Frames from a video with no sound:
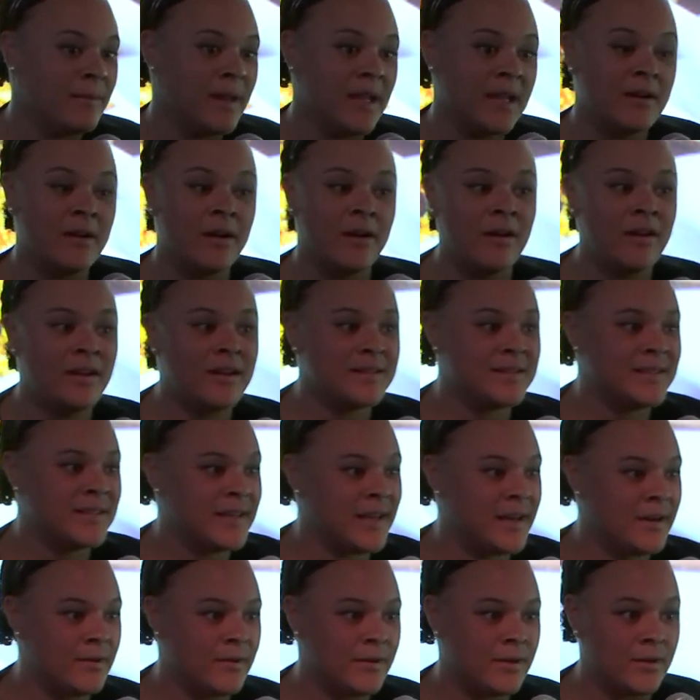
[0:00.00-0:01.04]
make calls that
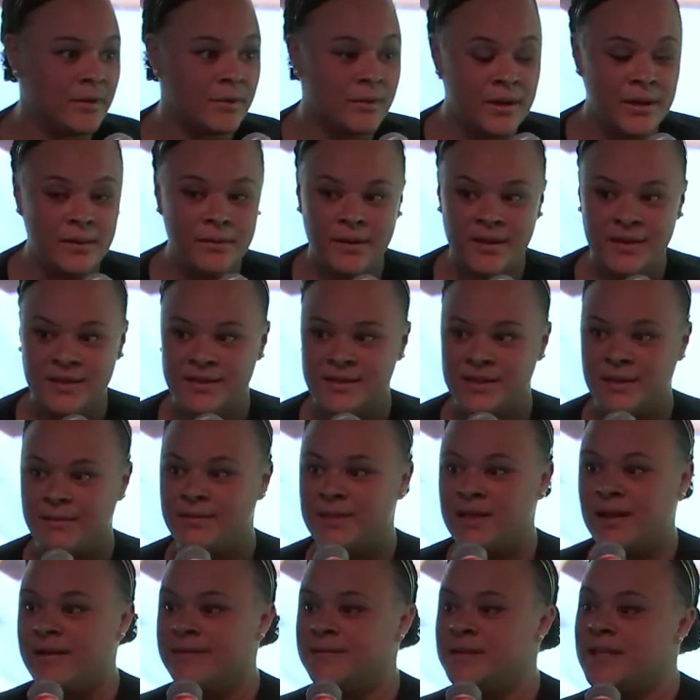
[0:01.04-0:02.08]
I don't agree with.
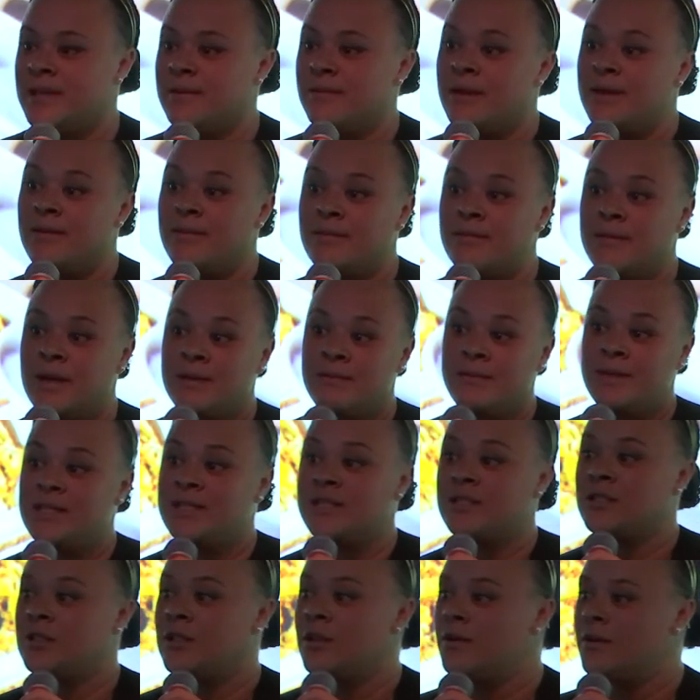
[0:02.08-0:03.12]
Sometimes they may, might be
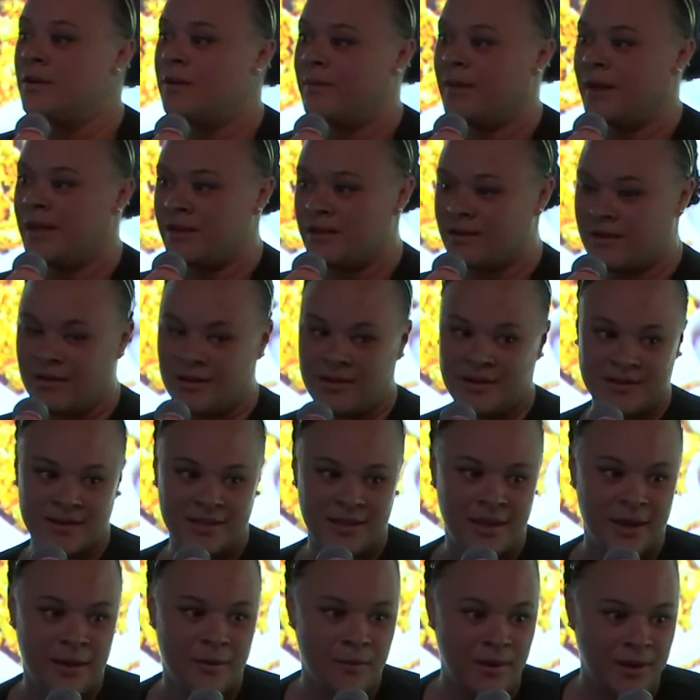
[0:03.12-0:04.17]
slow to make calls
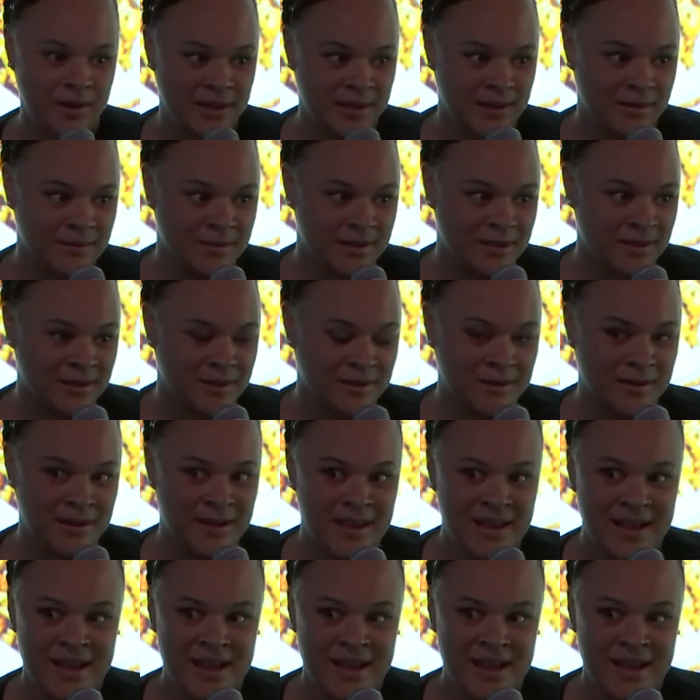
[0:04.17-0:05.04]
that I want them to.